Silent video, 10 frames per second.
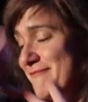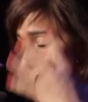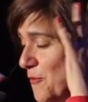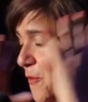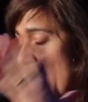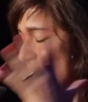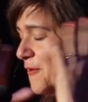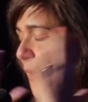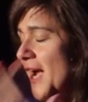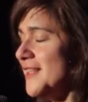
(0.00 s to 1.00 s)
the
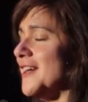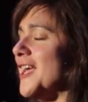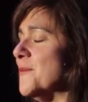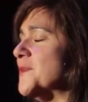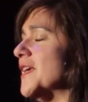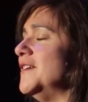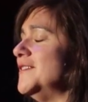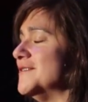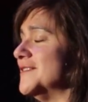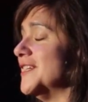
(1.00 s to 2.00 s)
wild unkempt hair,
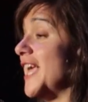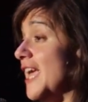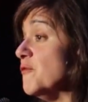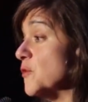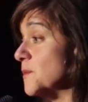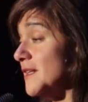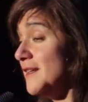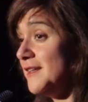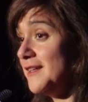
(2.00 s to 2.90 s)
the cave woman.